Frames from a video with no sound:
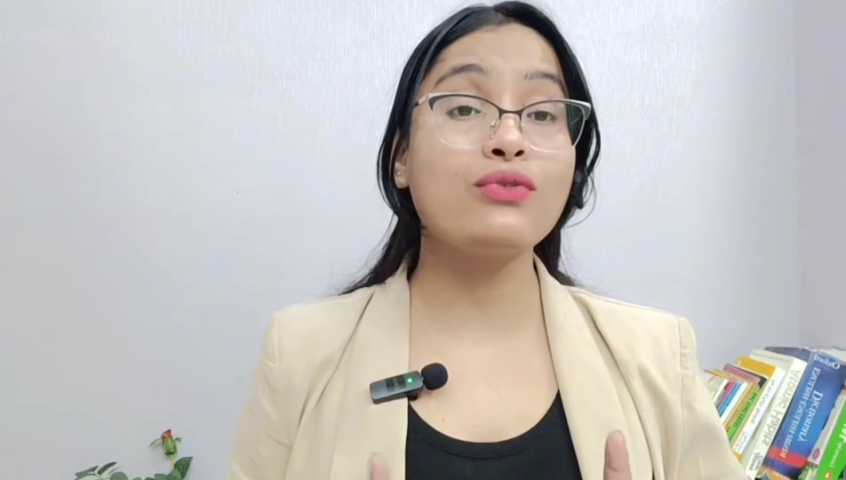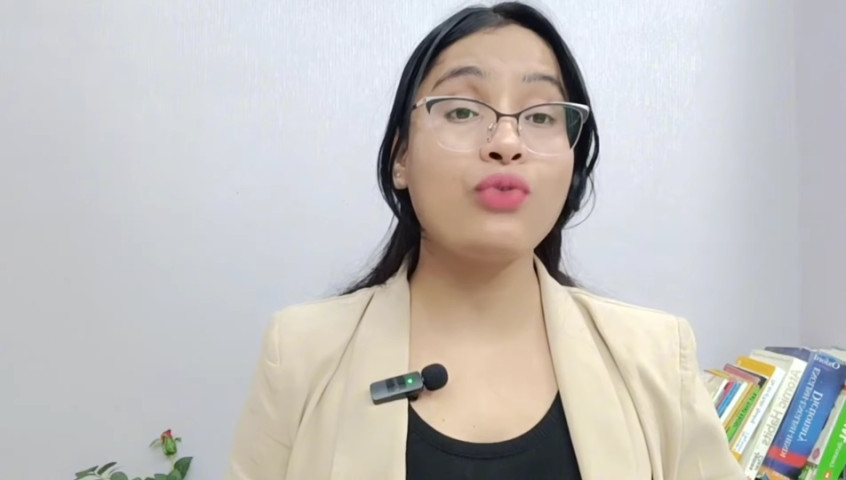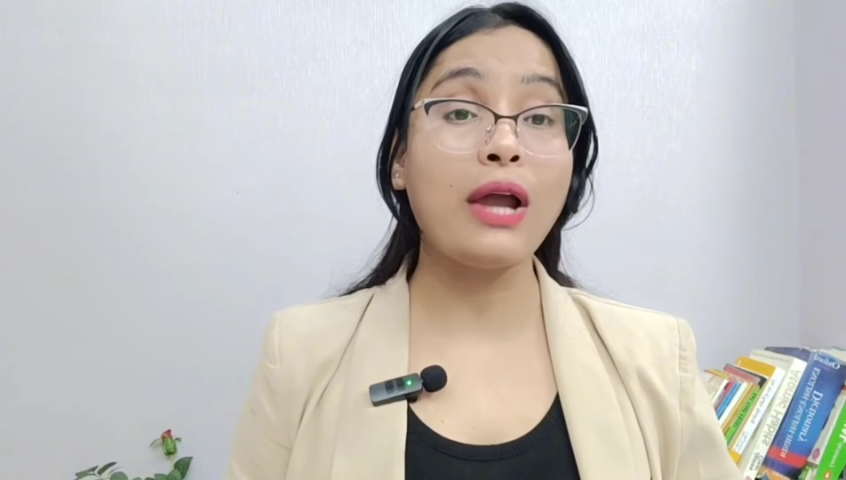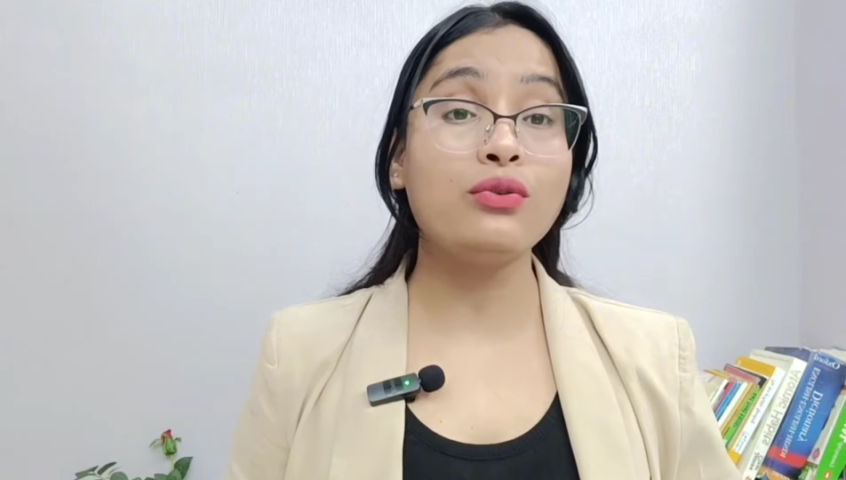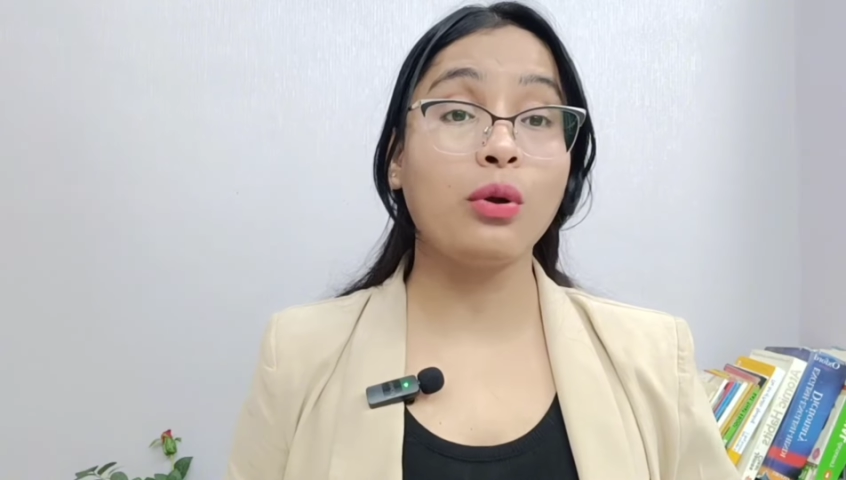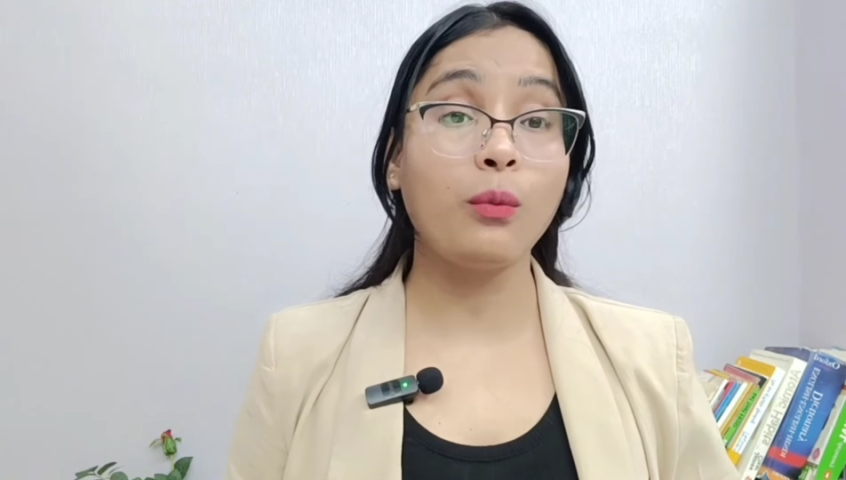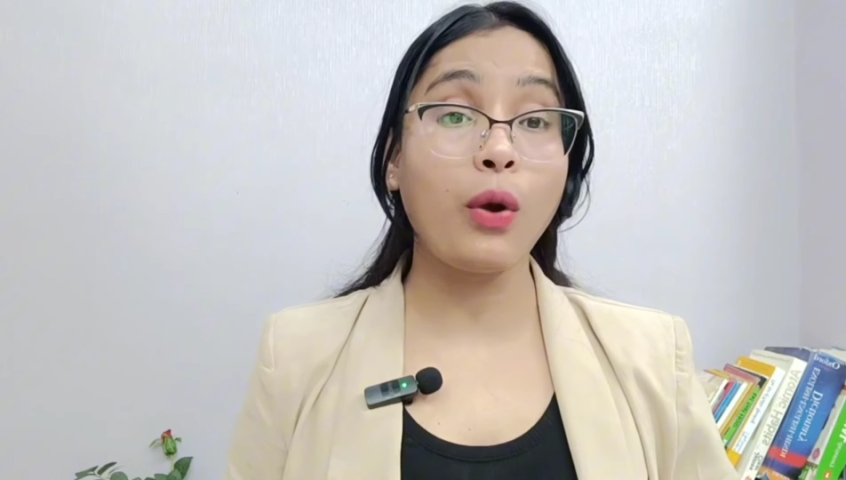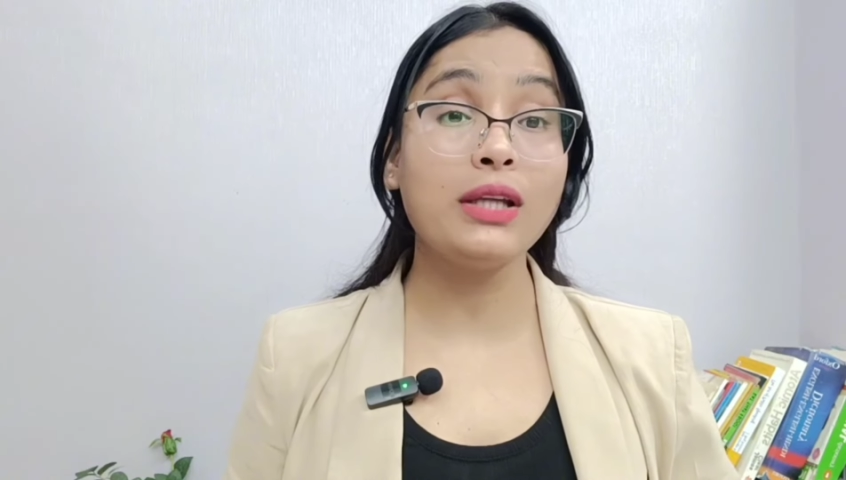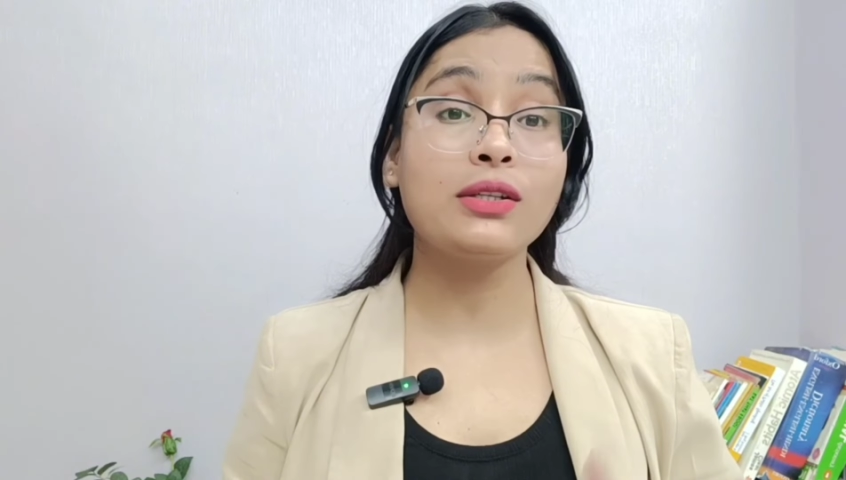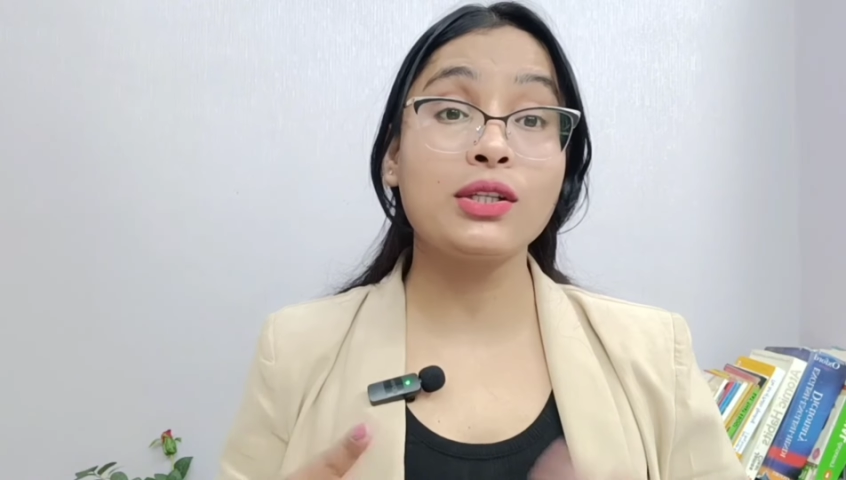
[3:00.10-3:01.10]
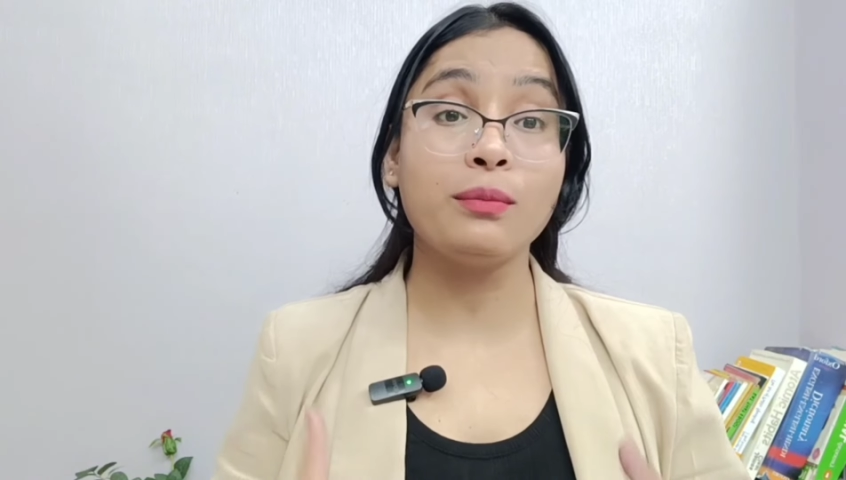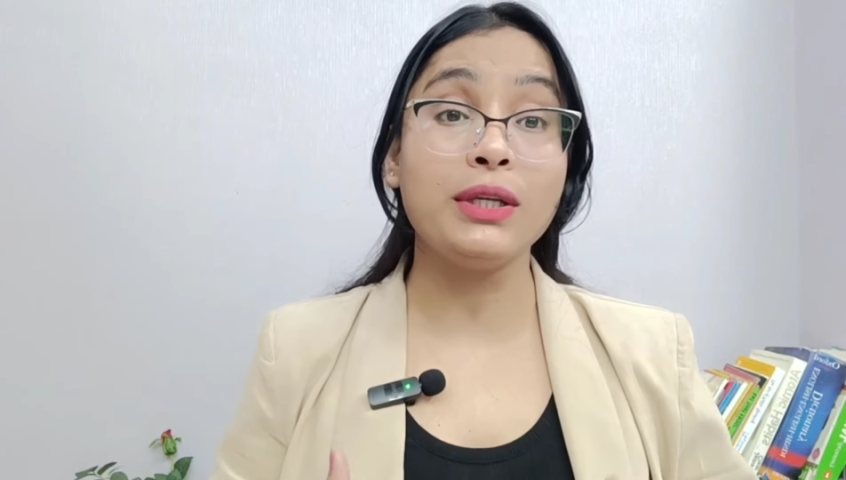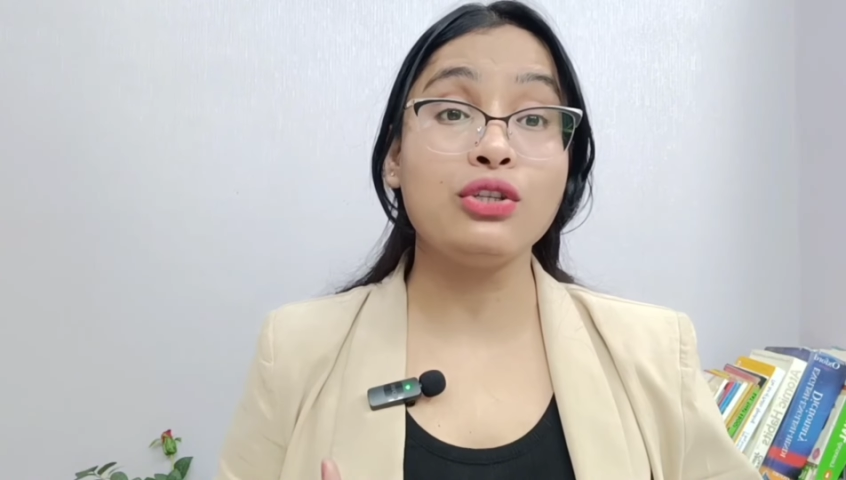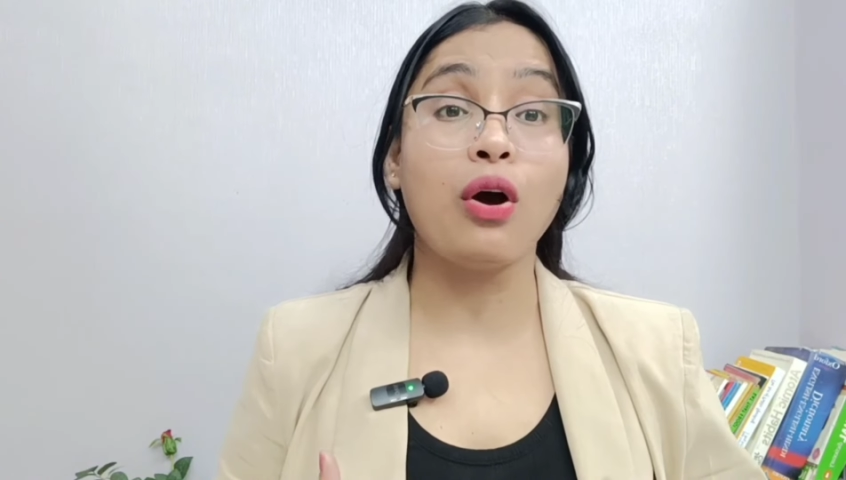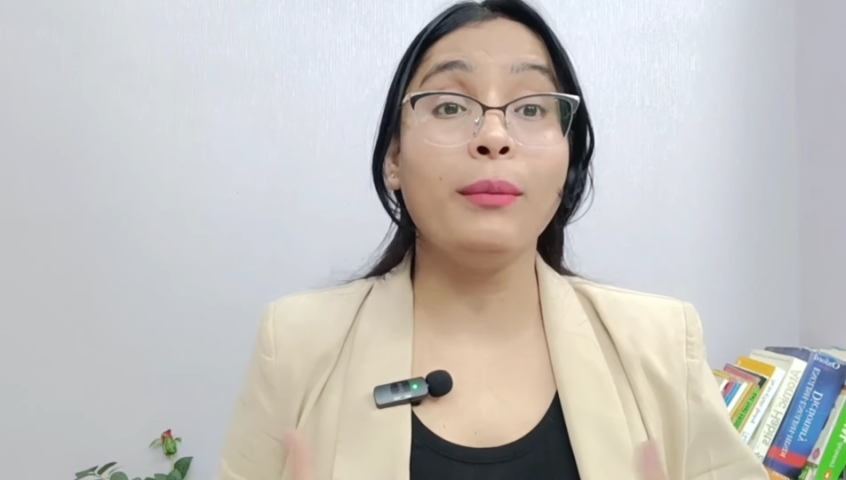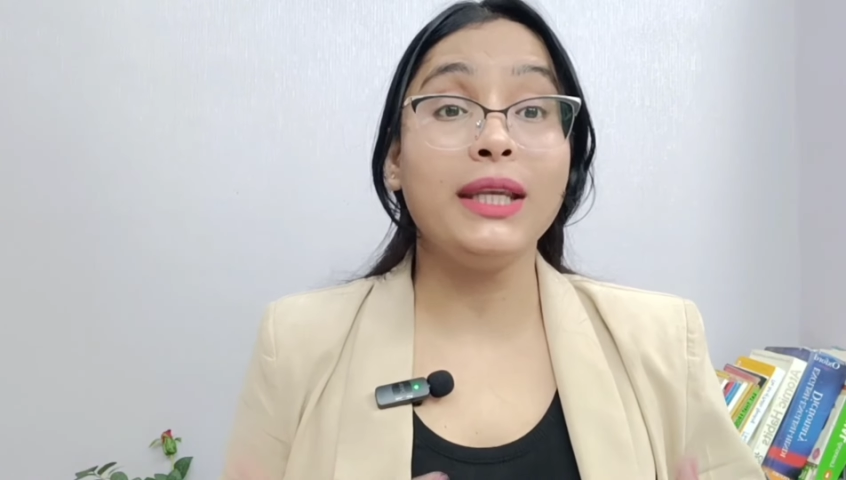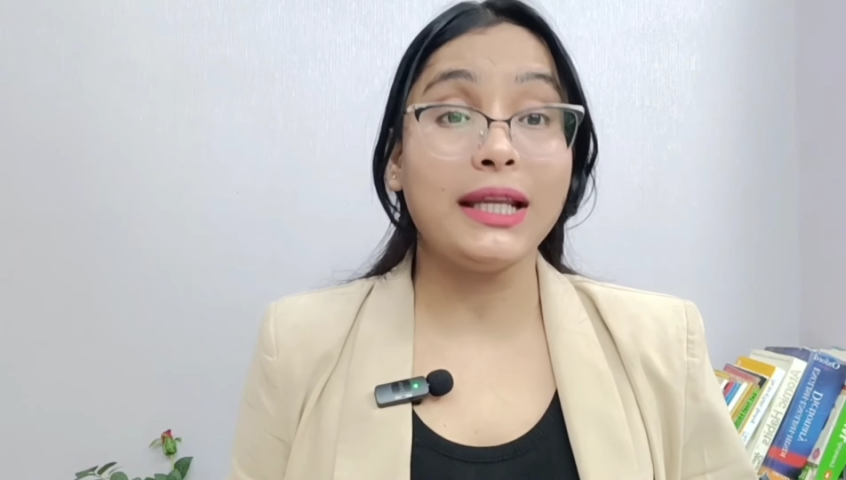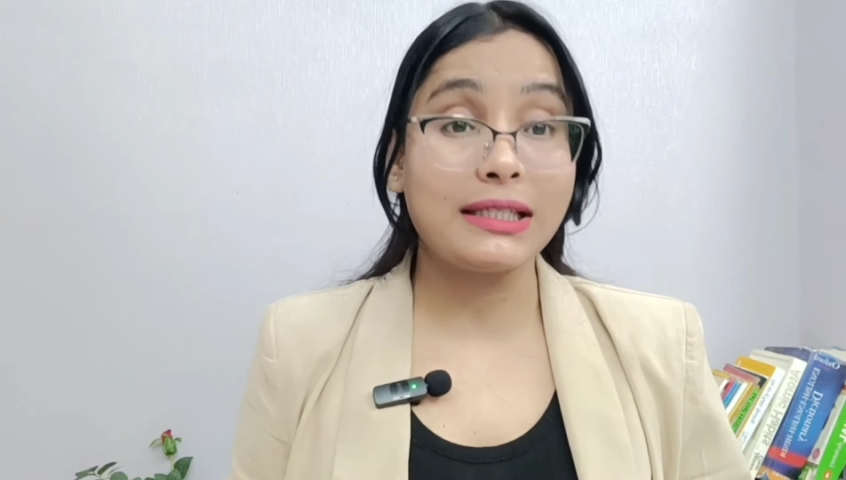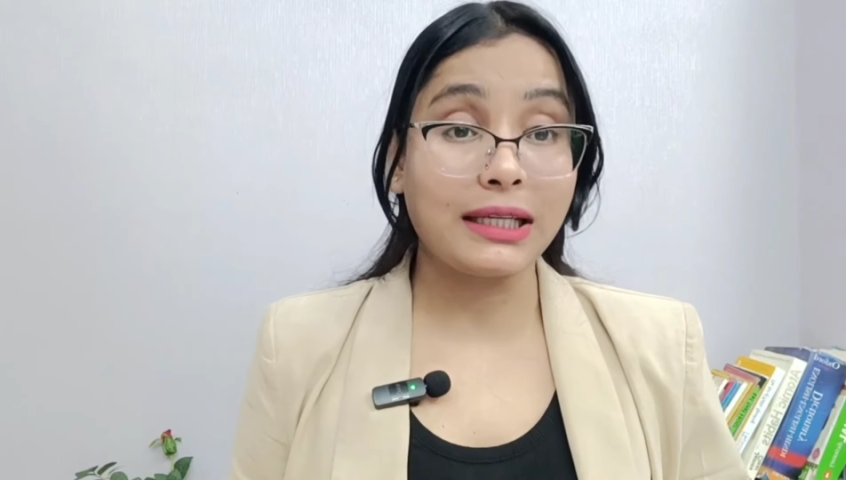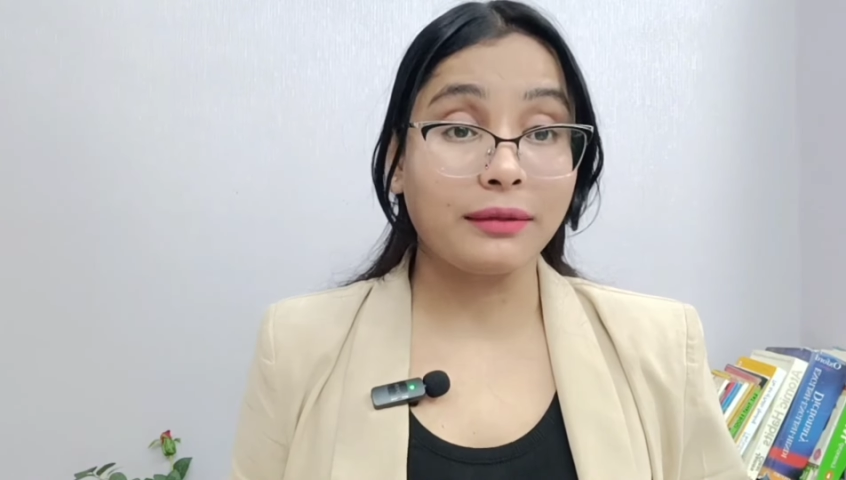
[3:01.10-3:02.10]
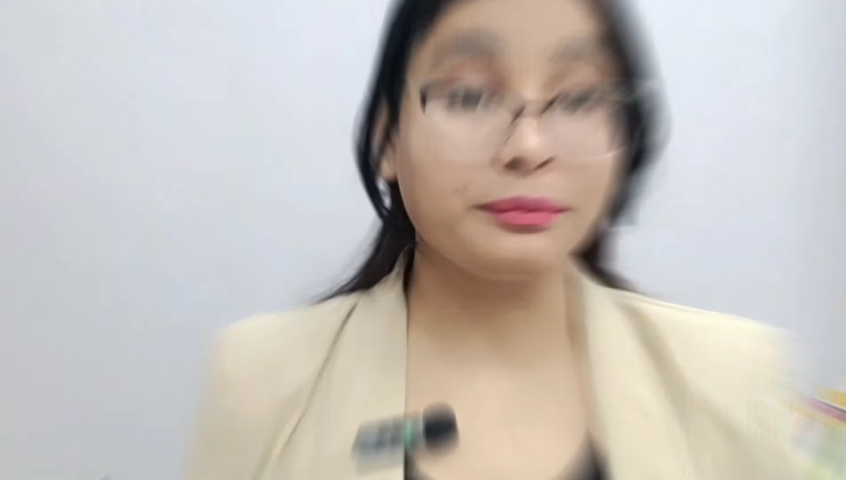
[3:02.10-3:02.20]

try to avoid to be dominating.